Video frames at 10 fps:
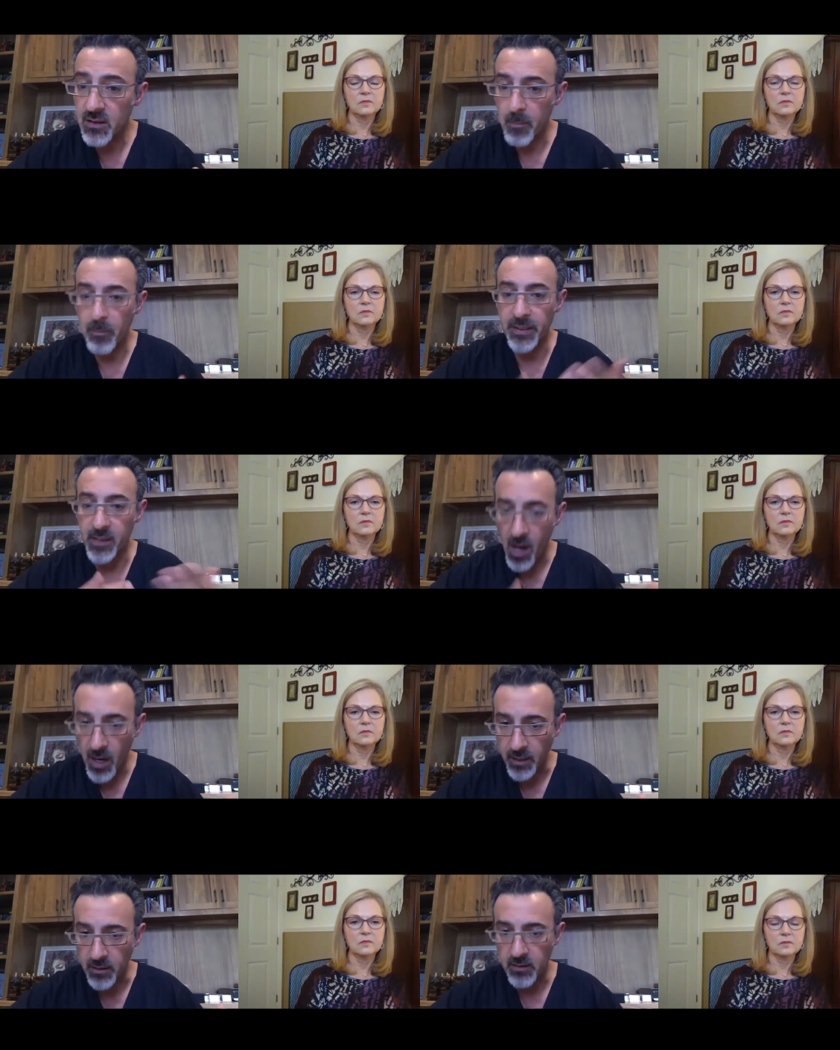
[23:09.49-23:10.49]

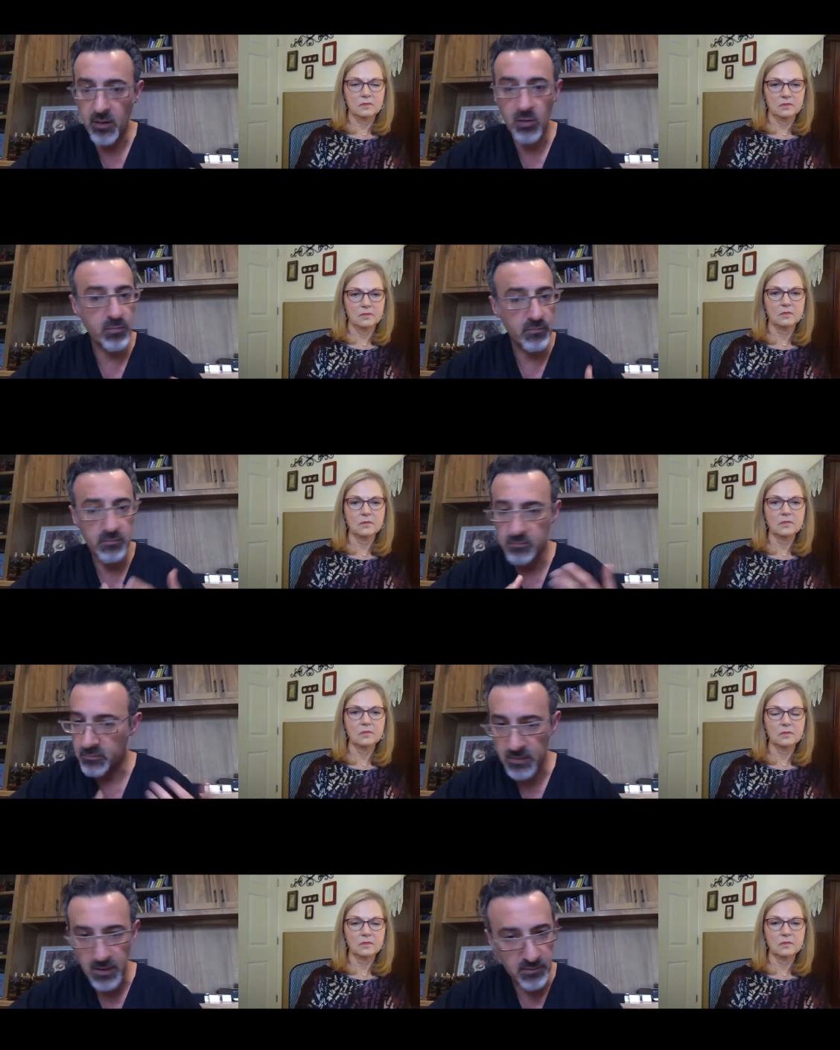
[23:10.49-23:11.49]
Speaker 1: benign. There are,
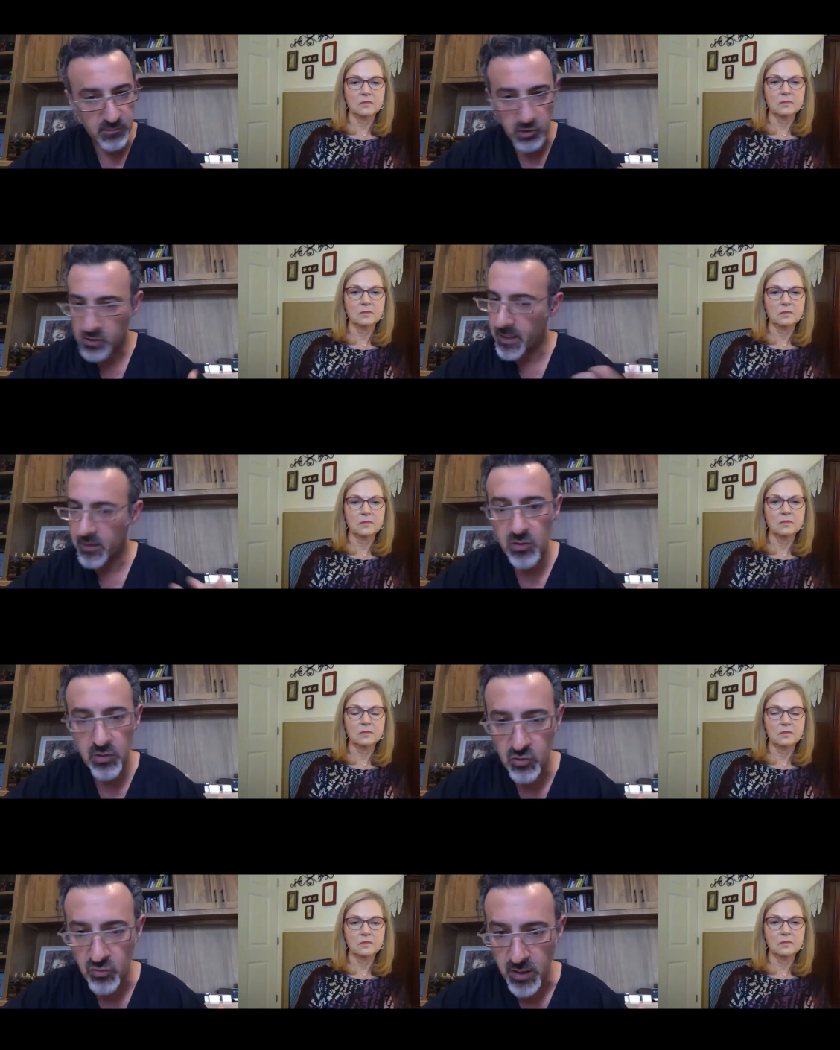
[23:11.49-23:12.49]
just like
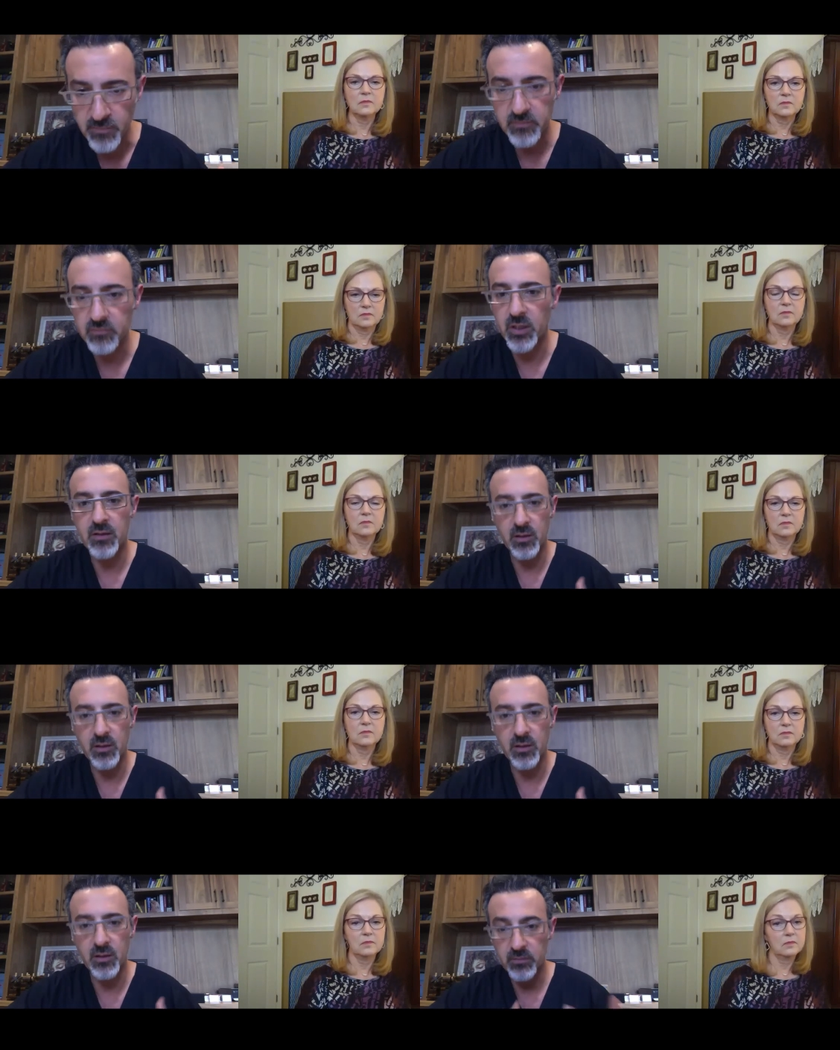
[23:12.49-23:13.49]
surgery, right? There
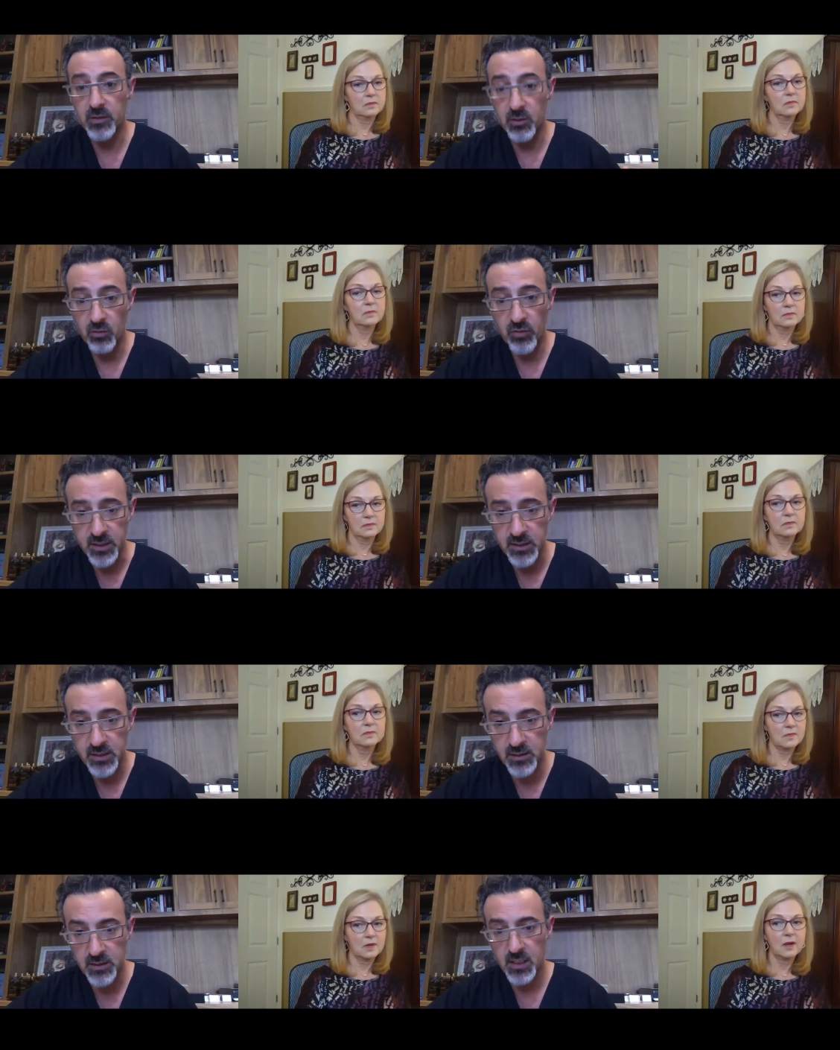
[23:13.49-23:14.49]
are risks.
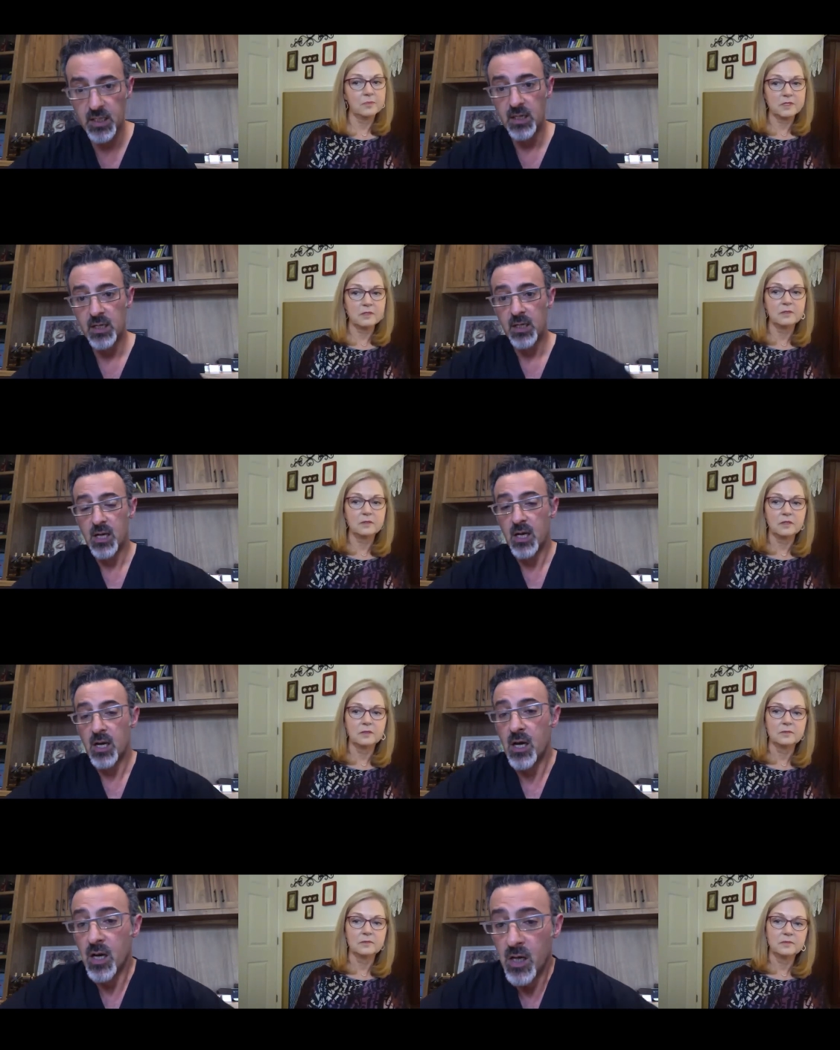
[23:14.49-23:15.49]
Speaker 2: Absolutely.
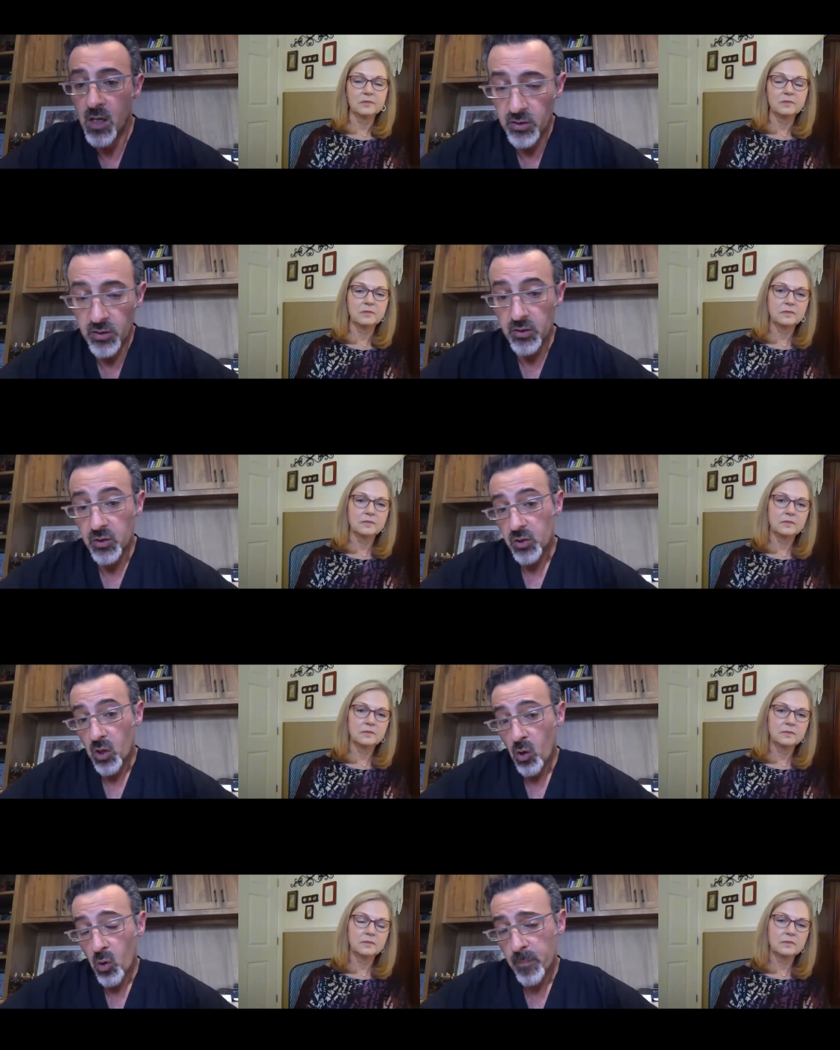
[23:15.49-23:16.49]

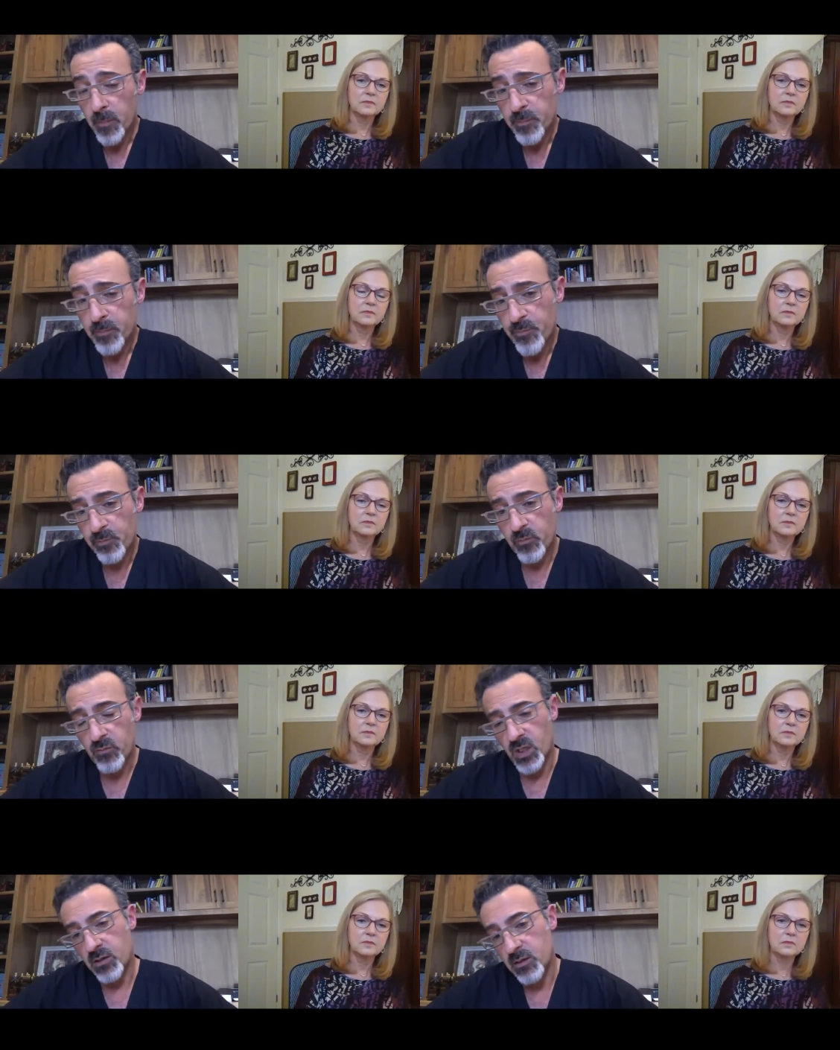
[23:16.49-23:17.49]
Speaker 1: So
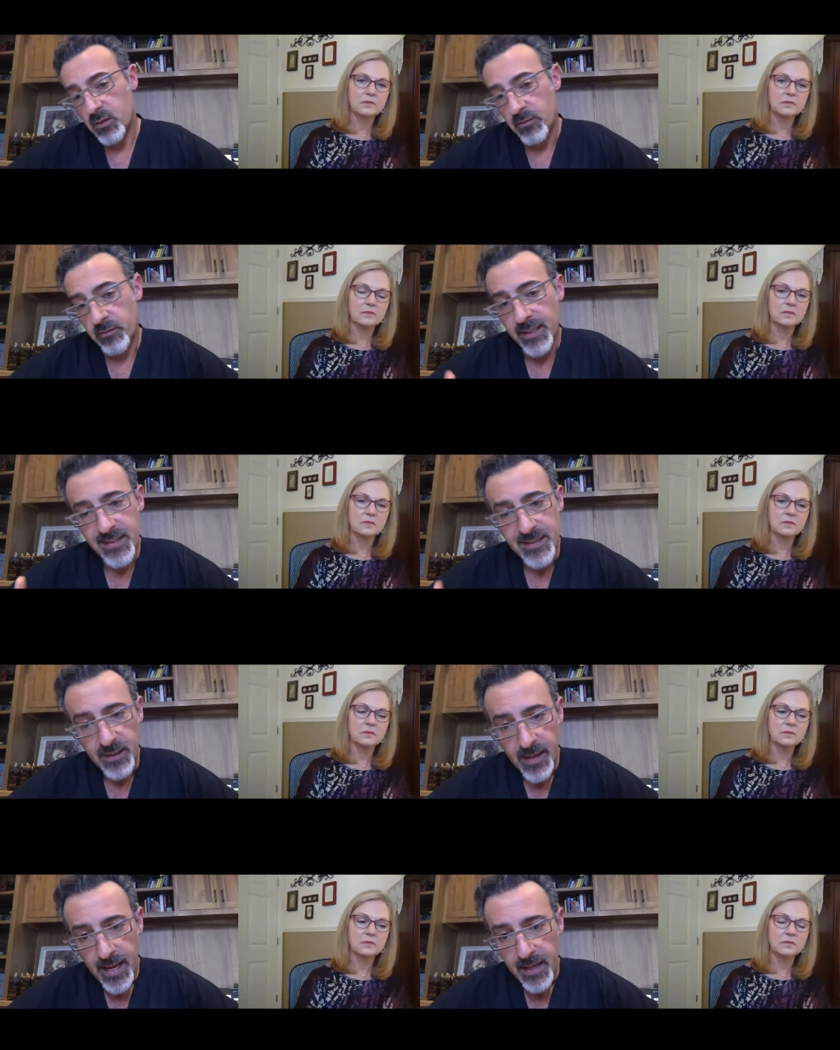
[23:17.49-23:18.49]
in
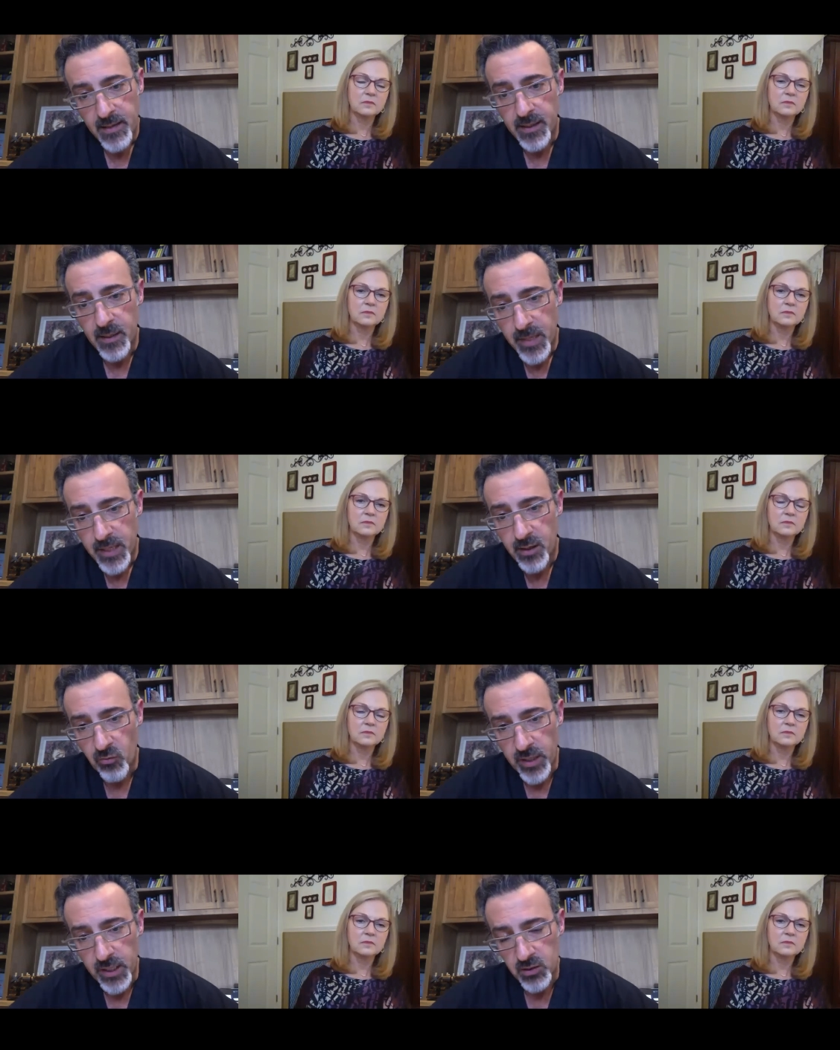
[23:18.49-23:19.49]
delayed immediate
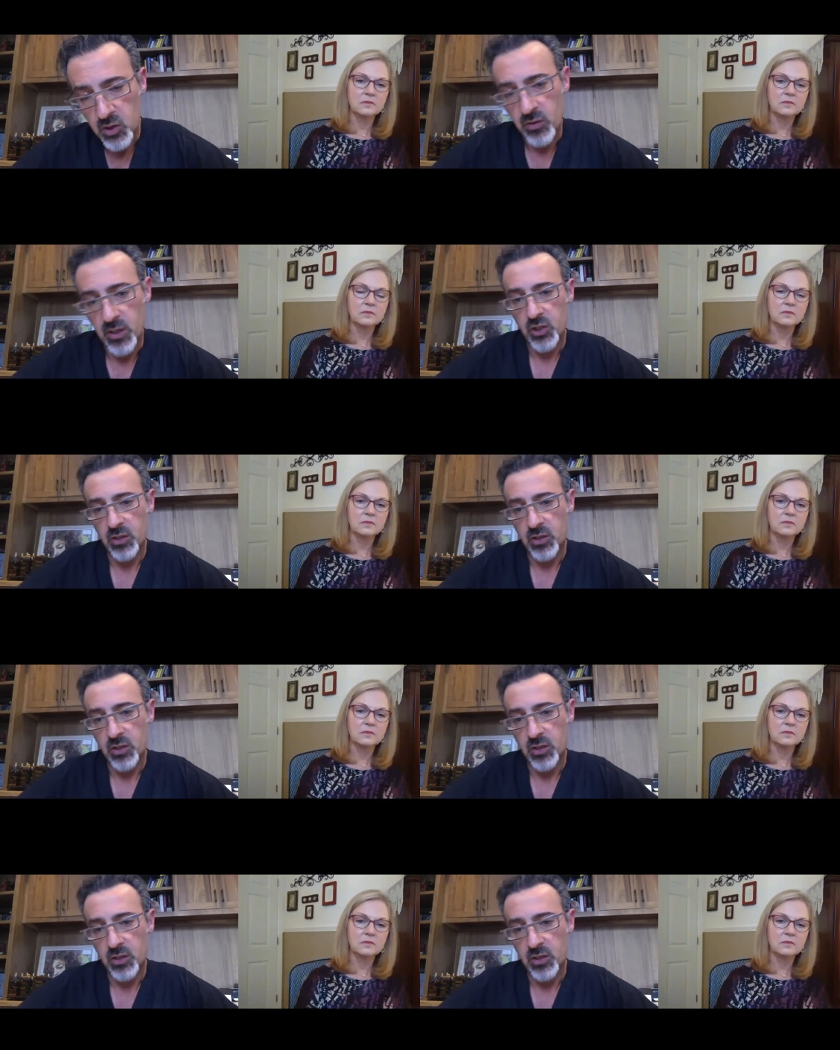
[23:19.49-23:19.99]
reconstruction, for